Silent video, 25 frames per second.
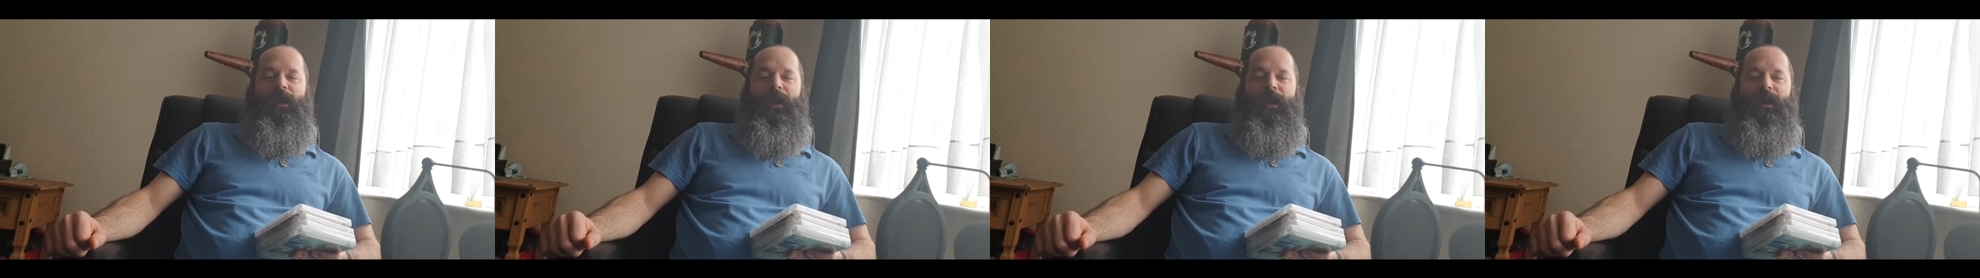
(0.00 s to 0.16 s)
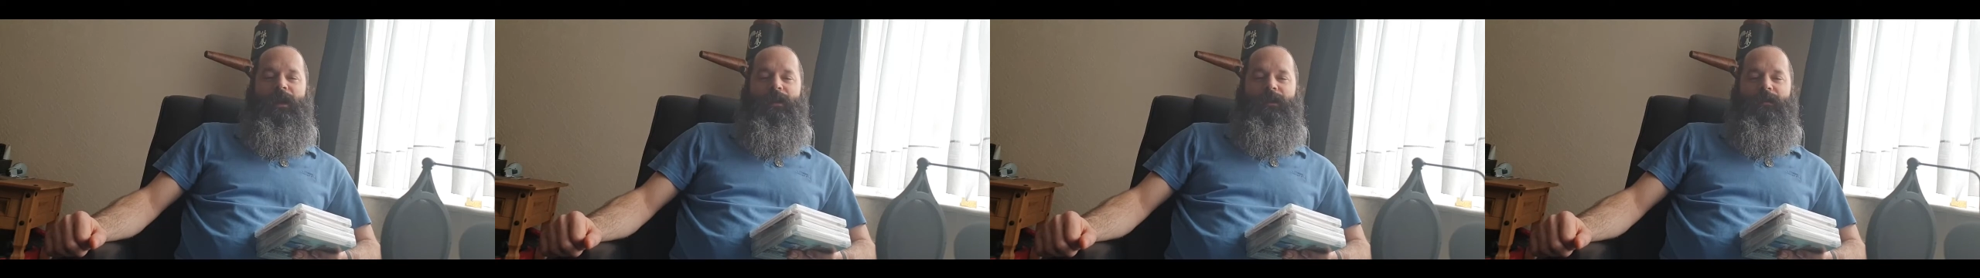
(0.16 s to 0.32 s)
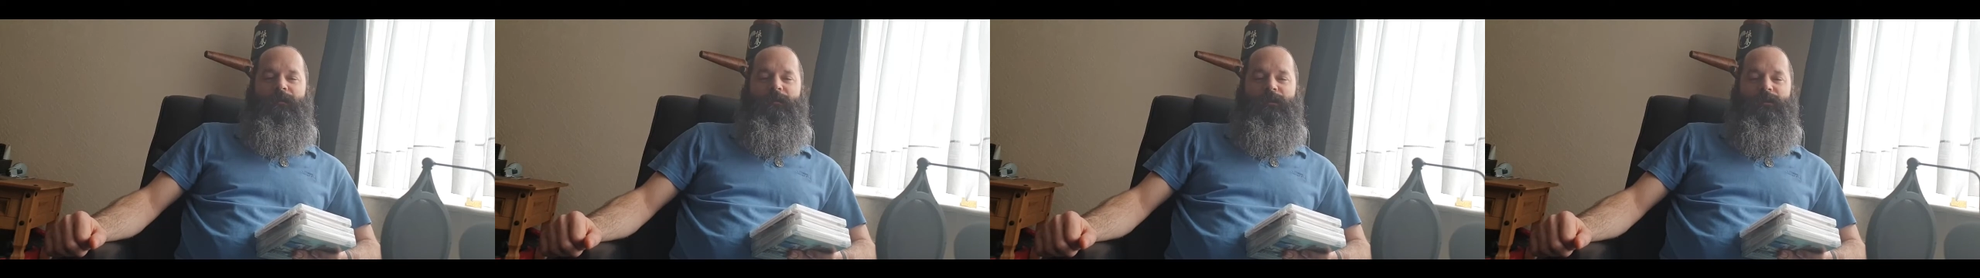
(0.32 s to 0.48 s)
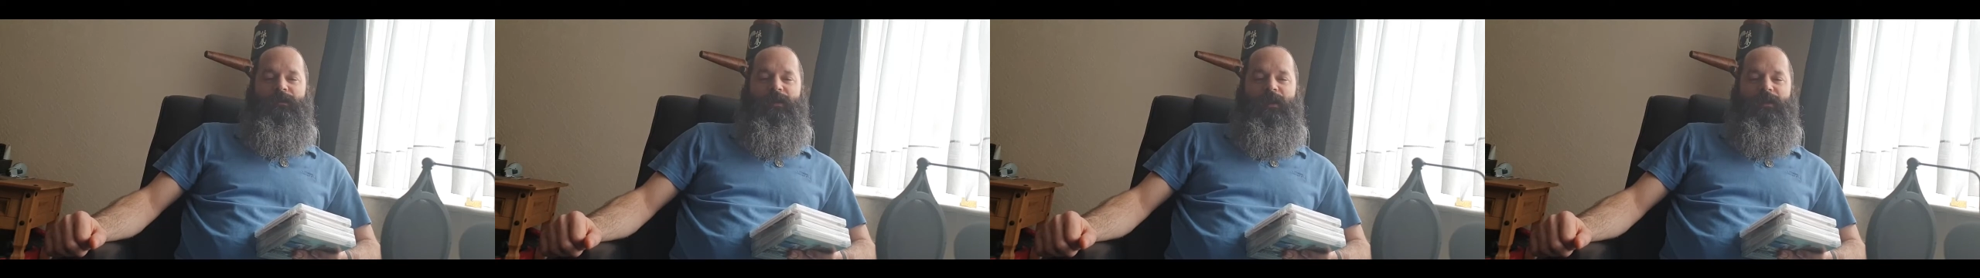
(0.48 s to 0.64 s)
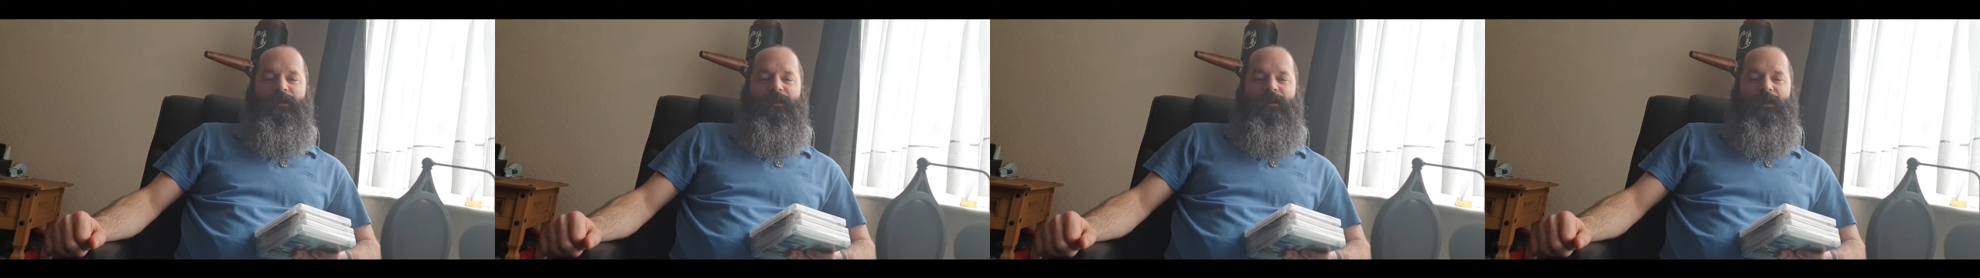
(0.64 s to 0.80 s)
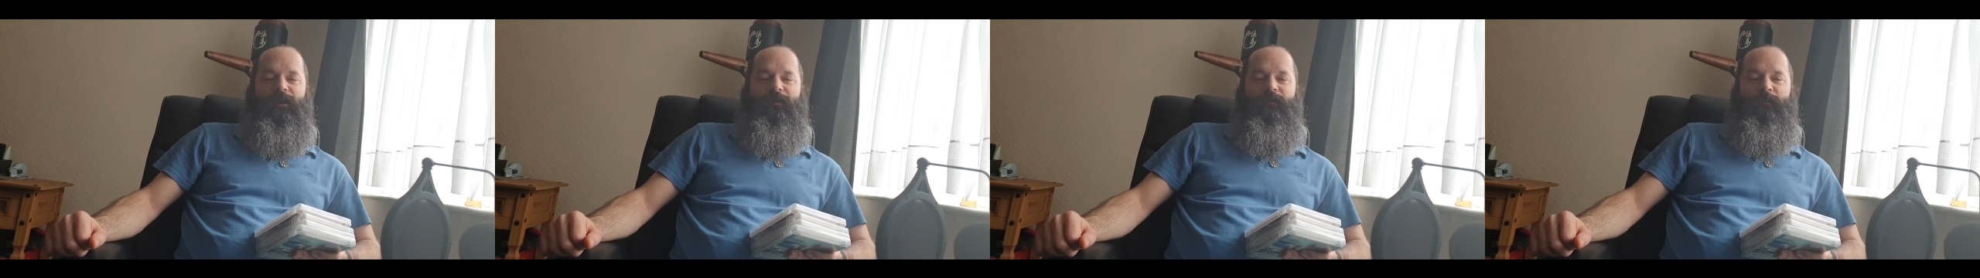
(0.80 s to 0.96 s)
K
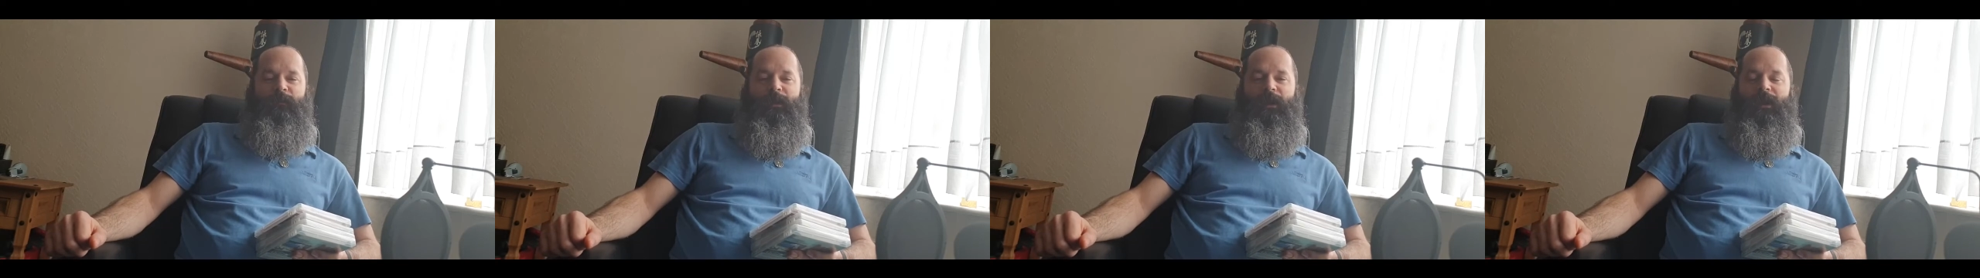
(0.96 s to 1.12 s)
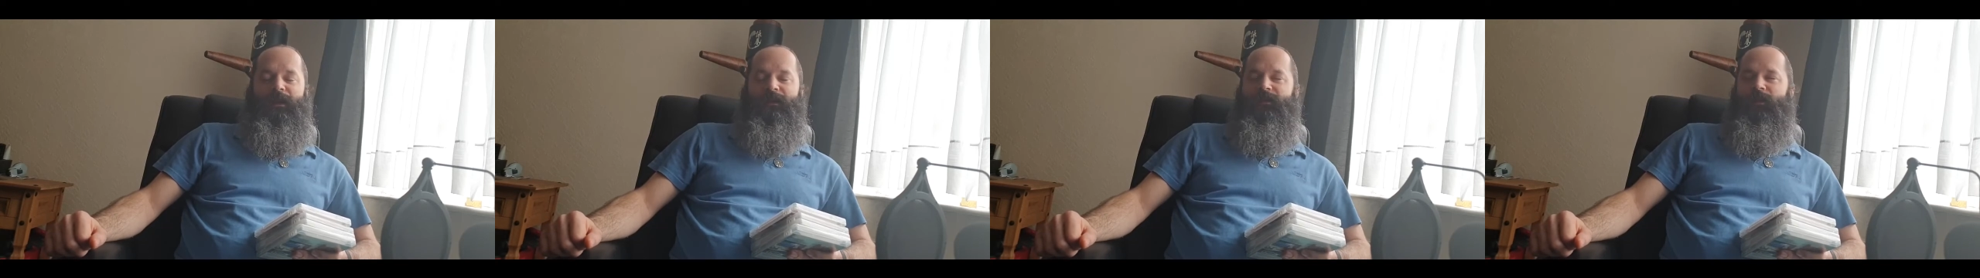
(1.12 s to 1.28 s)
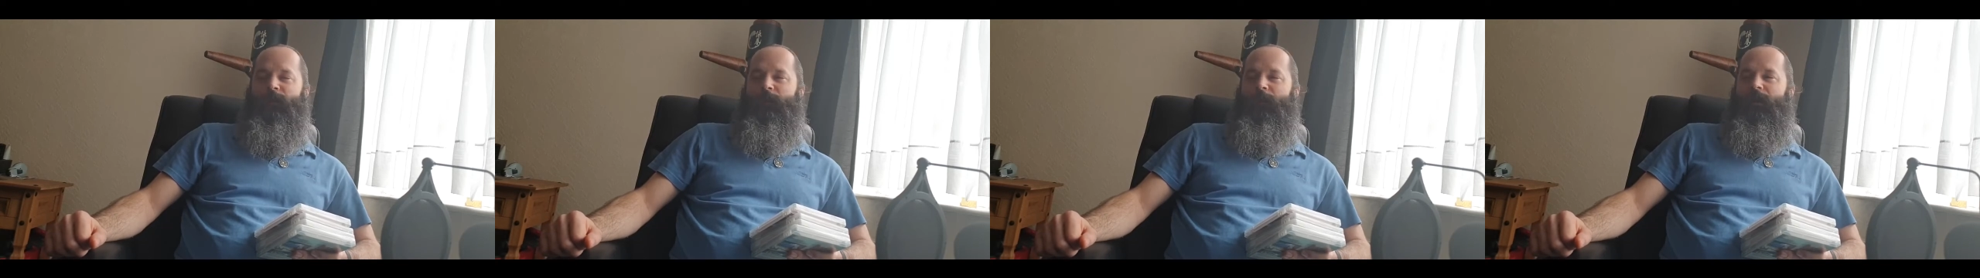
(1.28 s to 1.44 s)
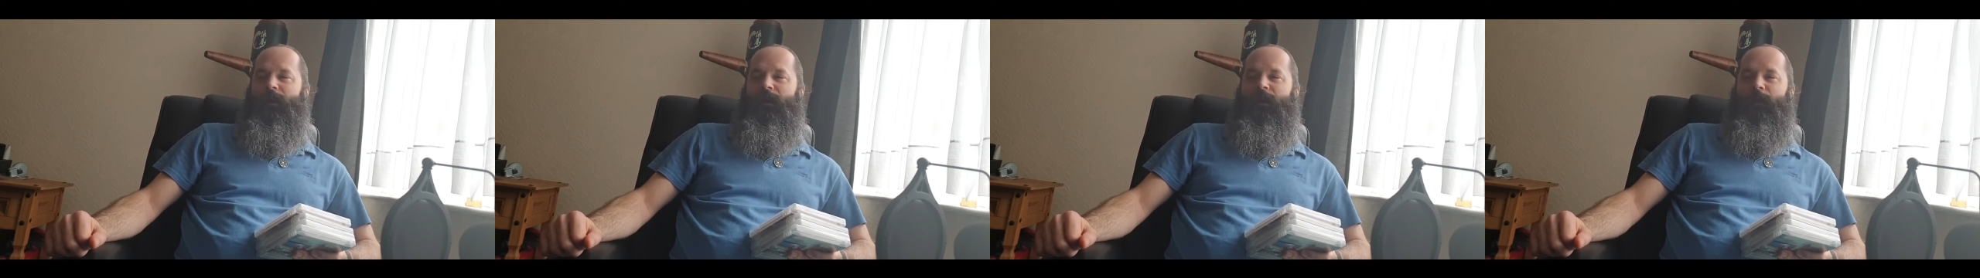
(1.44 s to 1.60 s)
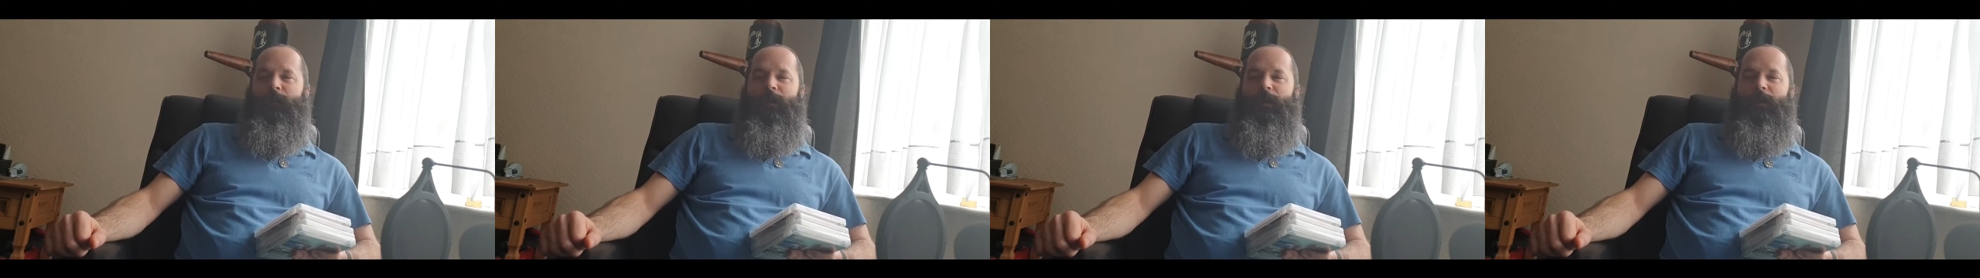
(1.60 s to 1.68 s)
sixty F P S on my, on